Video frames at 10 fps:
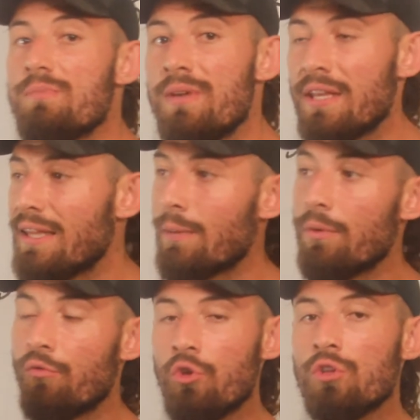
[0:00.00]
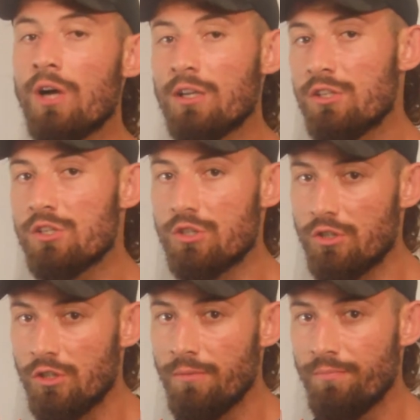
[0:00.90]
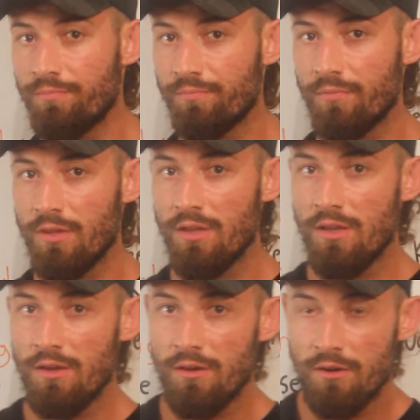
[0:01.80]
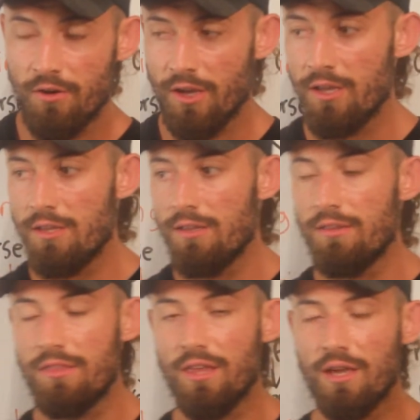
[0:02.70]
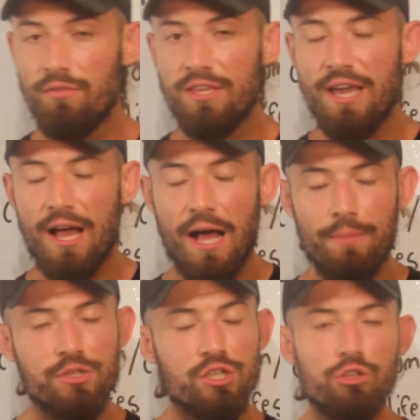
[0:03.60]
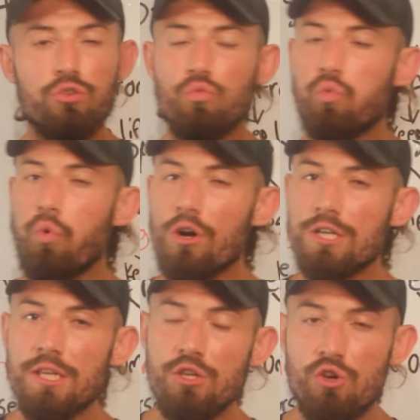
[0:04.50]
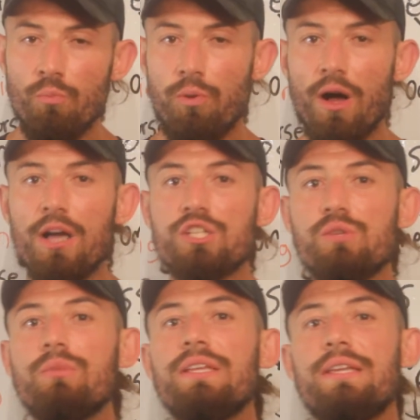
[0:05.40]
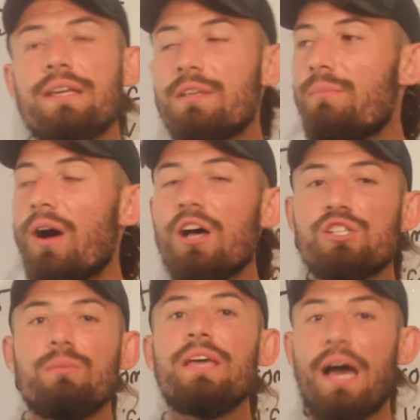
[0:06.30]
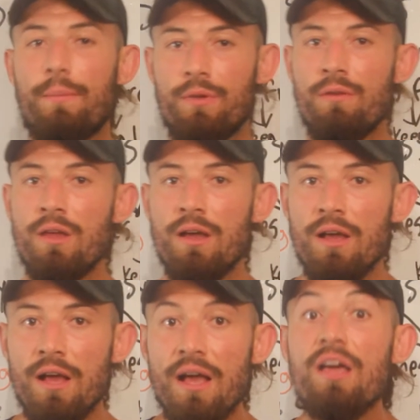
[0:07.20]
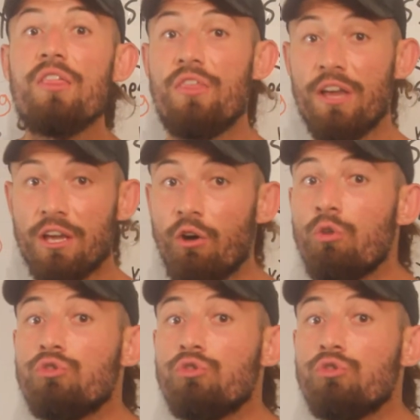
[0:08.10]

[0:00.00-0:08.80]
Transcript: meaning like before you talk to this girl, okay? Think of the absolute worst thing you can possibly happen. Then go